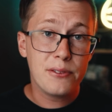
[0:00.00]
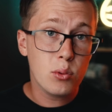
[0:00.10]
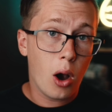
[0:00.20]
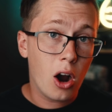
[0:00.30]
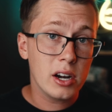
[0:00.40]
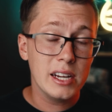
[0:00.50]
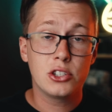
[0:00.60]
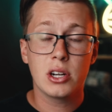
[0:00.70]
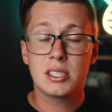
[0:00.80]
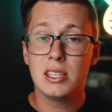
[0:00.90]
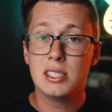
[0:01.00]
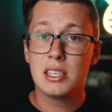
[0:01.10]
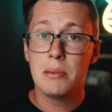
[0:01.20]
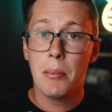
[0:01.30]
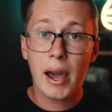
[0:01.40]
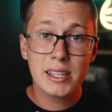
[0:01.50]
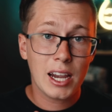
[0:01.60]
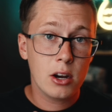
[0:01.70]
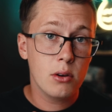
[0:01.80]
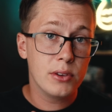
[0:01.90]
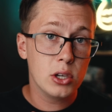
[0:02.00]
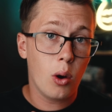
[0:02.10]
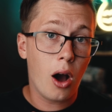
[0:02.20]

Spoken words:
you are interested in seeing my entire review